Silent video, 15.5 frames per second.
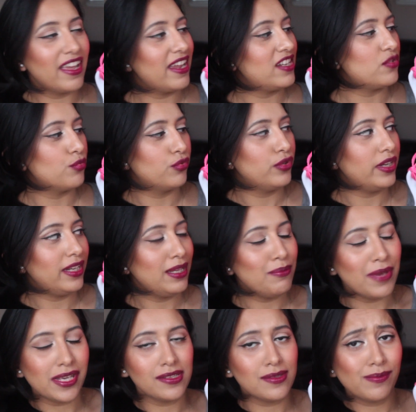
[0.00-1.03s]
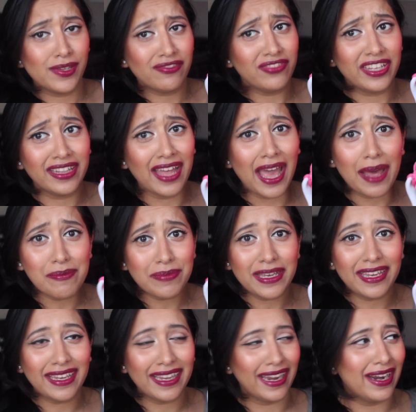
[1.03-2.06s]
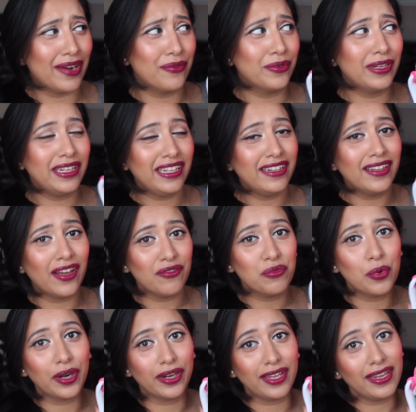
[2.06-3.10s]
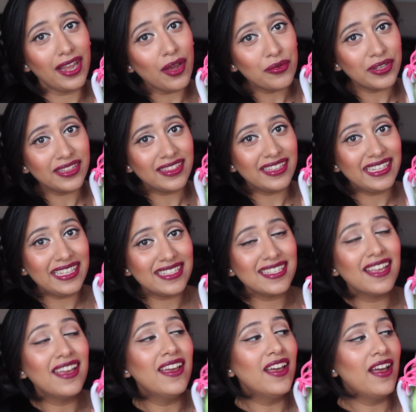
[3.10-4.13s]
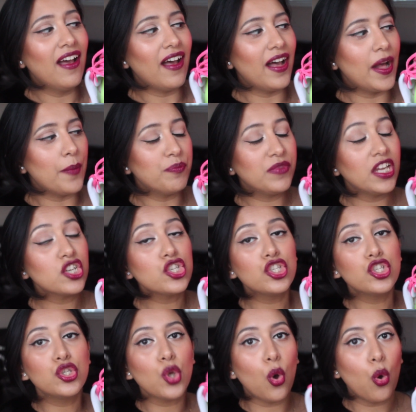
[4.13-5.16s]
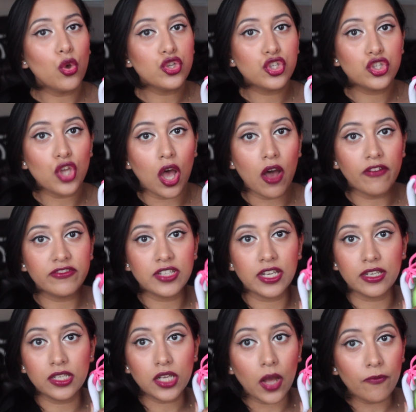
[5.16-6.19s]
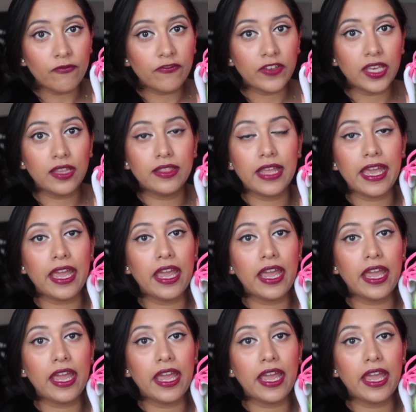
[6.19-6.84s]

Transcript: It really makes me feel happy and I really love working out in these. They're so soft and comfy.